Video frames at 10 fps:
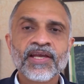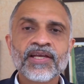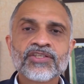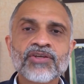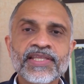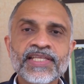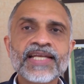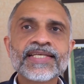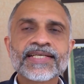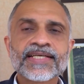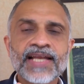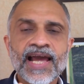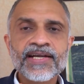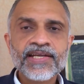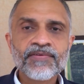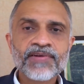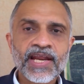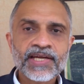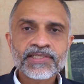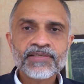So I think that clarity of
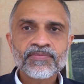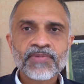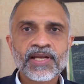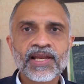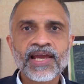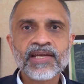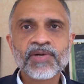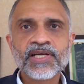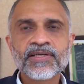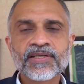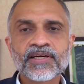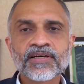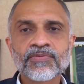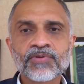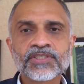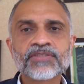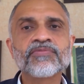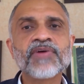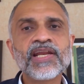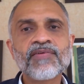direction and alignment was
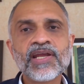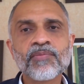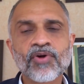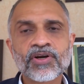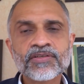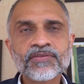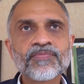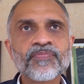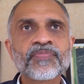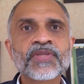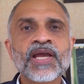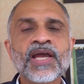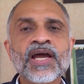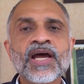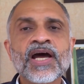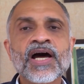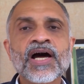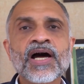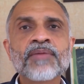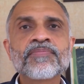very, very important.
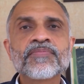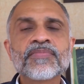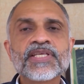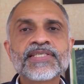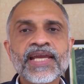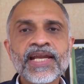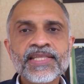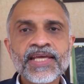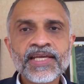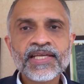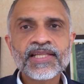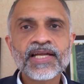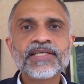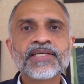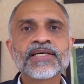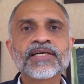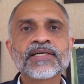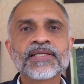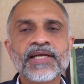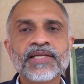Uh, the second thing that
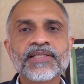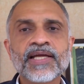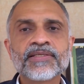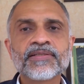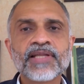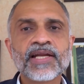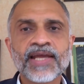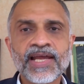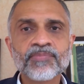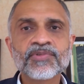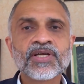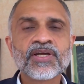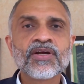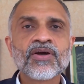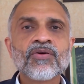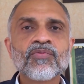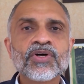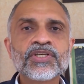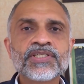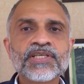helped
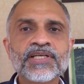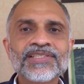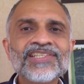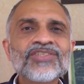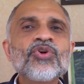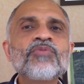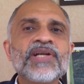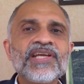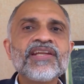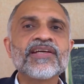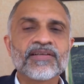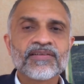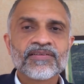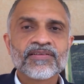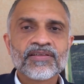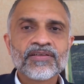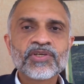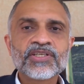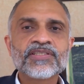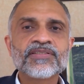was just good material.
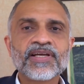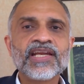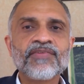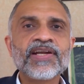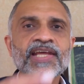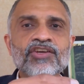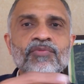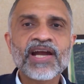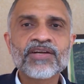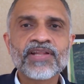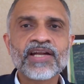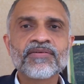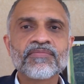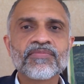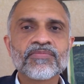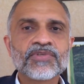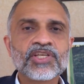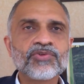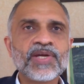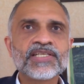Because again, if I take you back to that
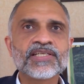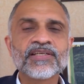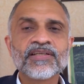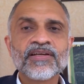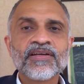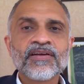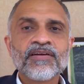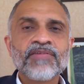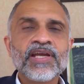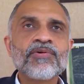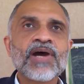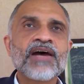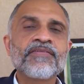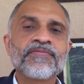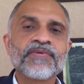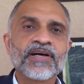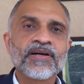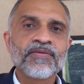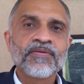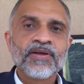situation where you have a